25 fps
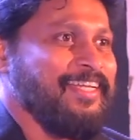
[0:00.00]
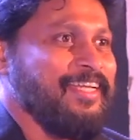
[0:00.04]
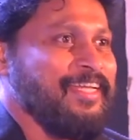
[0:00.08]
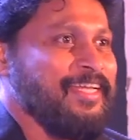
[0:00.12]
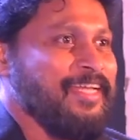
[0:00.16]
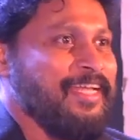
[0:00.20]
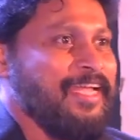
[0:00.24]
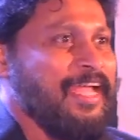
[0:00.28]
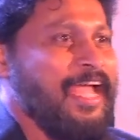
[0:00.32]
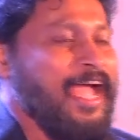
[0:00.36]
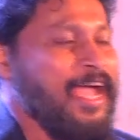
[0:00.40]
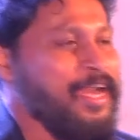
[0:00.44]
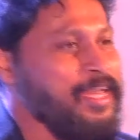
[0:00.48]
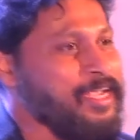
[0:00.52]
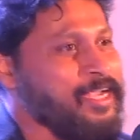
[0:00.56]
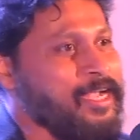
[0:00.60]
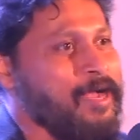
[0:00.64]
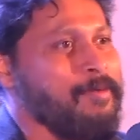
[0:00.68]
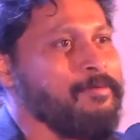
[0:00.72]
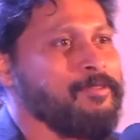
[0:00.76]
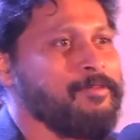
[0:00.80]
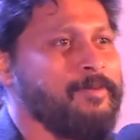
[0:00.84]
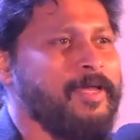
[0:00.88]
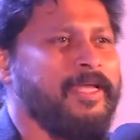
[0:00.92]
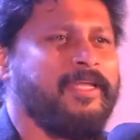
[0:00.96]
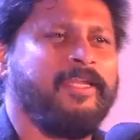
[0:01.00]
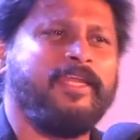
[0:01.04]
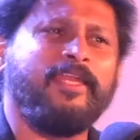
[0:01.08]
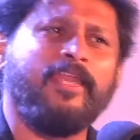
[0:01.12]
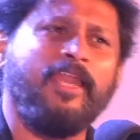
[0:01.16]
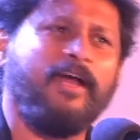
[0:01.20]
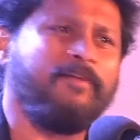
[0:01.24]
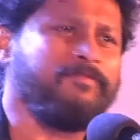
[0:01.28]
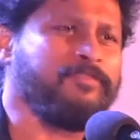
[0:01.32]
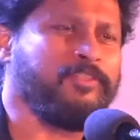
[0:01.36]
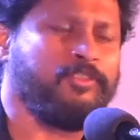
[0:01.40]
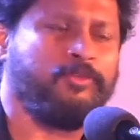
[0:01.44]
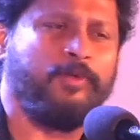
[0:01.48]
And he comes back and he
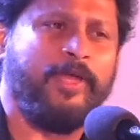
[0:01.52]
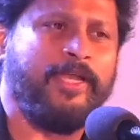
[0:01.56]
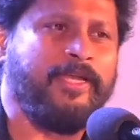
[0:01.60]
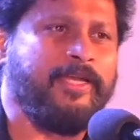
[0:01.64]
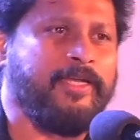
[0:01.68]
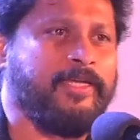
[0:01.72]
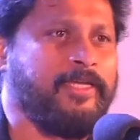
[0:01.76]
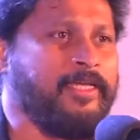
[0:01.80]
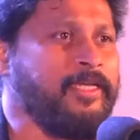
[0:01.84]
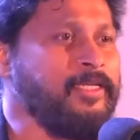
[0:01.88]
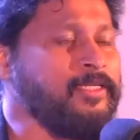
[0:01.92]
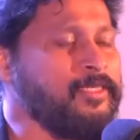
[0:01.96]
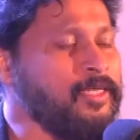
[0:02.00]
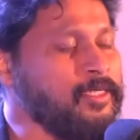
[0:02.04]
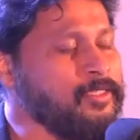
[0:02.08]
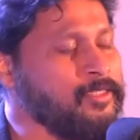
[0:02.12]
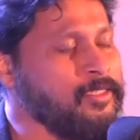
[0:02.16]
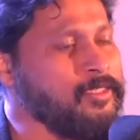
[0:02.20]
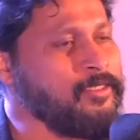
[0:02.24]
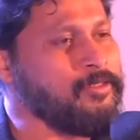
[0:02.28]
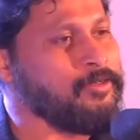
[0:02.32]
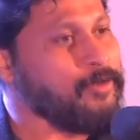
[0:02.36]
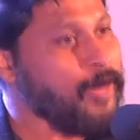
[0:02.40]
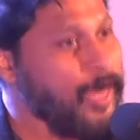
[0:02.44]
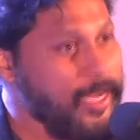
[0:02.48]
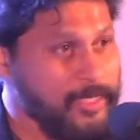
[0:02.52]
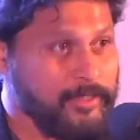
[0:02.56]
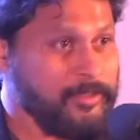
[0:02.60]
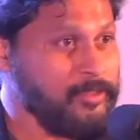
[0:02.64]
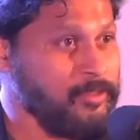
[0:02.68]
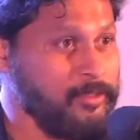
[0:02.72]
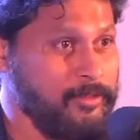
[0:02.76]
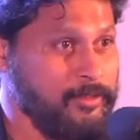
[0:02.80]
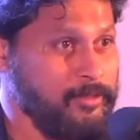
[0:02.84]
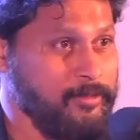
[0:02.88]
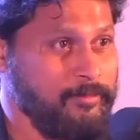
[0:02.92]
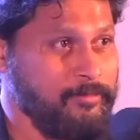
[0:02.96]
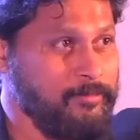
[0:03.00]
loves to edit. He doesn't rest.
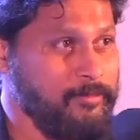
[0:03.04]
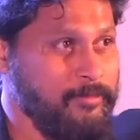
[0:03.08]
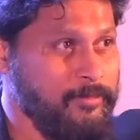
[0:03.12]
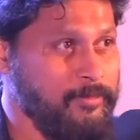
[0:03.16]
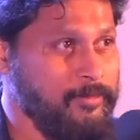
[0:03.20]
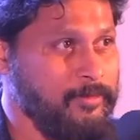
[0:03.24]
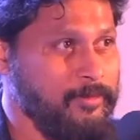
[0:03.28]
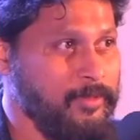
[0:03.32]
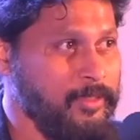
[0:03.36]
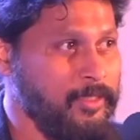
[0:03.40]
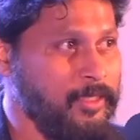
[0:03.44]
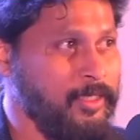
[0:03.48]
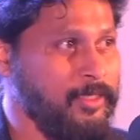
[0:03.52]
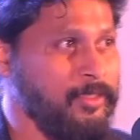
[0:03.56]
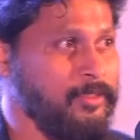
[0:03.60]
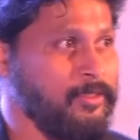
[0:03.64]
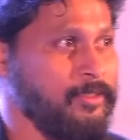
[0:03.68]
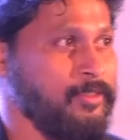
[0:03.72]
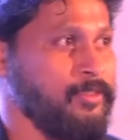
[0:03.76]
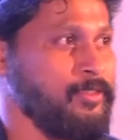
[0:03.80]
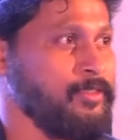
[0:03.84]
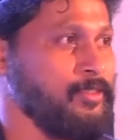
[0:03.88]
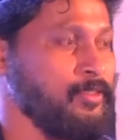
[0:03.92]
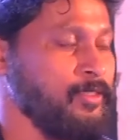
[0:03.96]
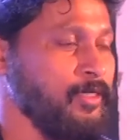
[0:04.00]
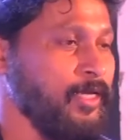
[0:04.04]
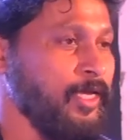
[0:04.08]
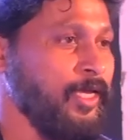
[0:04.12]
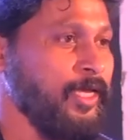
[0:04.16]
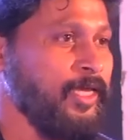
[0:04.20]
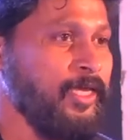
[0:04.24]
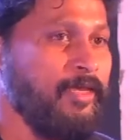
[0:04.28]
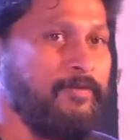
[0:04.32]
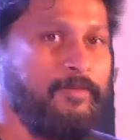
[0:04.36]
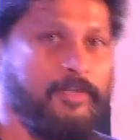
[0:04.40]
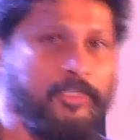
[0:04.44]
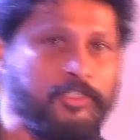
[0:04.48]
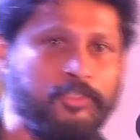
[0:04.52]
He
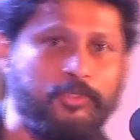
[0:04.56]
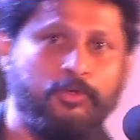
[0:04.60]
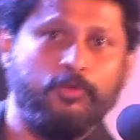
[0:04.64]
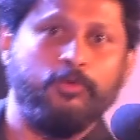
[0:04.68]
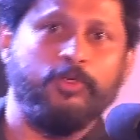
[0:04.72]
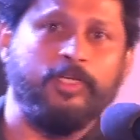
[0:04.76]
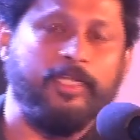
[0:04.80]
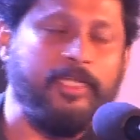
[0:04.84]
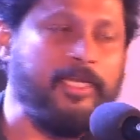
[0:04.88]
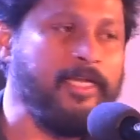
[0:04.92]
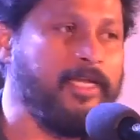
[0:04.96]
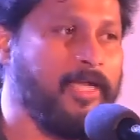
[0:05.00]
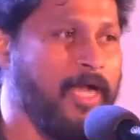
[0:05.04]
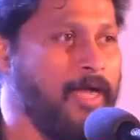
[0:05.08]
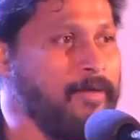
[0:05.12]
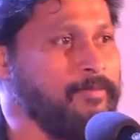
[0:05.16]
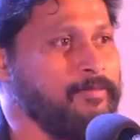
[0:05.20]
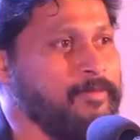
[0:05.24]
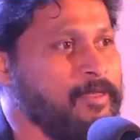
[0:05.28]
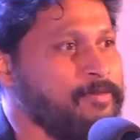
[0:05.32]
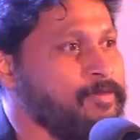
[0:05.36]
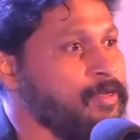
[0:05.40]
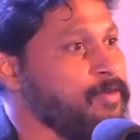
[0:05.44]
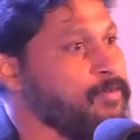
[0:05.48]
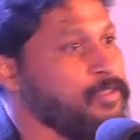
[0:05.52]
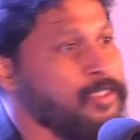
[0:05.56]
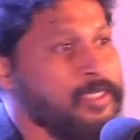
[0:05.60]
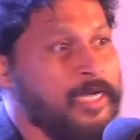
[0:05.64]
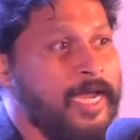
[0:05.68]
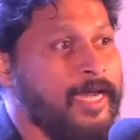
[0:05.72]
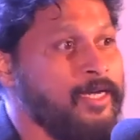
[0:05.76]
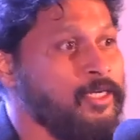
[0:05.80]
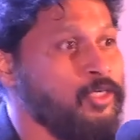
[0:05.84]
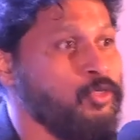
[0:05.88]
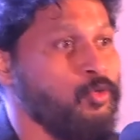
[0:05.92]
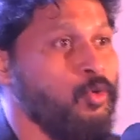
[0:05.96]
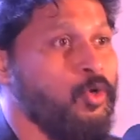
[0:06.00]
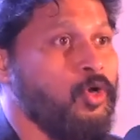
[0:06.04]
will shoot, he'll come, even if it's night
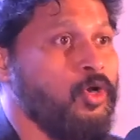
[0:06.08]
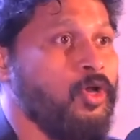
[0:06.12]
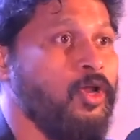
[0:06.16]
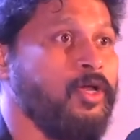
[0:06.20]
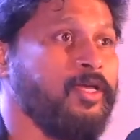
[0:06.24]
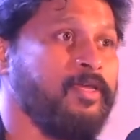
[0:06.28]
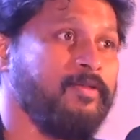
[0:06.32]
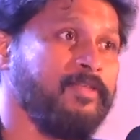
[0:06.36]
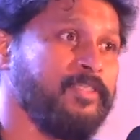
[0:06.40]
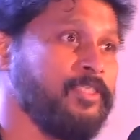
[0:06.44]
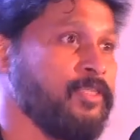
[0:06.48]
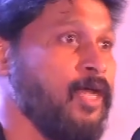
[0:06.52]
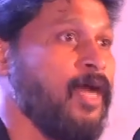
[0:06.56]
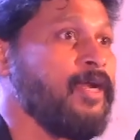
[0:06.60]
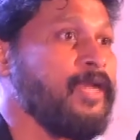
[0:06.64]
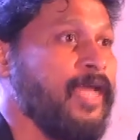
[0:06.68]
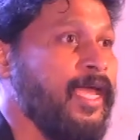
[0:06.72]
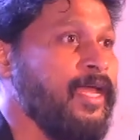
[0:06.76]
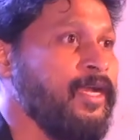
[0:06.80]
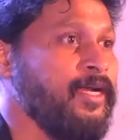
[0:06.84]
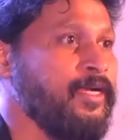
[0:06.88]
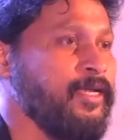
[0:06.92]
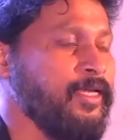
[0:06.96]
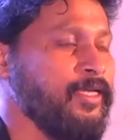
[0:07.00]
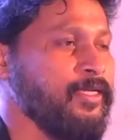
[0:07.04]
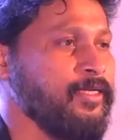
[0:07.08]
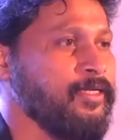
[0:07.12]
2 o'clock, he'll start editing.